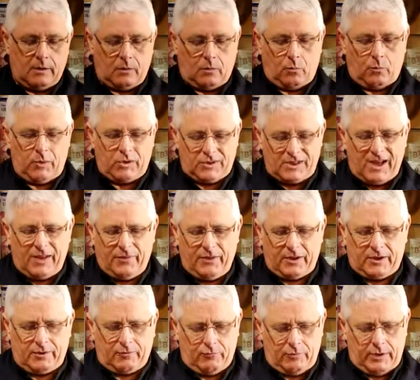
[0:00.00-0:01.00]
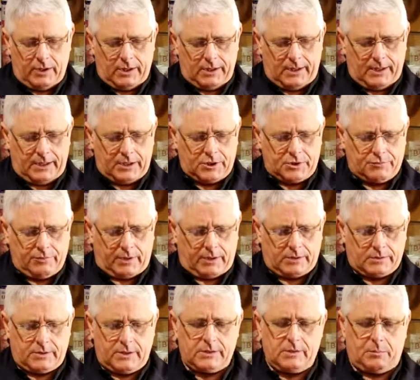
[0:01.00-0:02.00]
which I think are really nice strings.
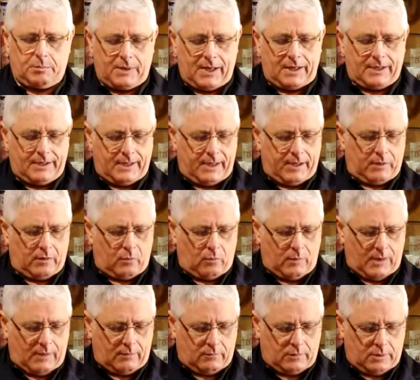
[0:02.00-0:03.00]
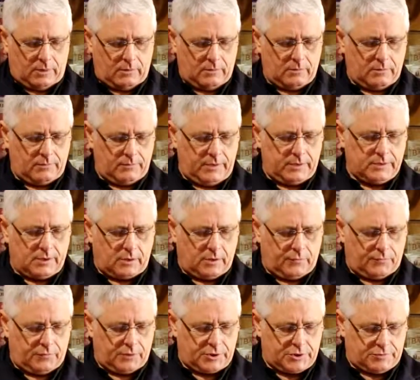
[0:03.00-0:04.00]
These are black nylon wound. These are
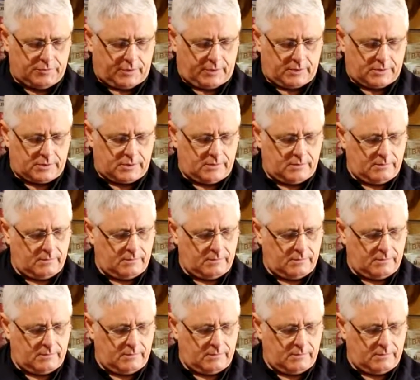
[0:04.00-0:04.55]
lovely strings.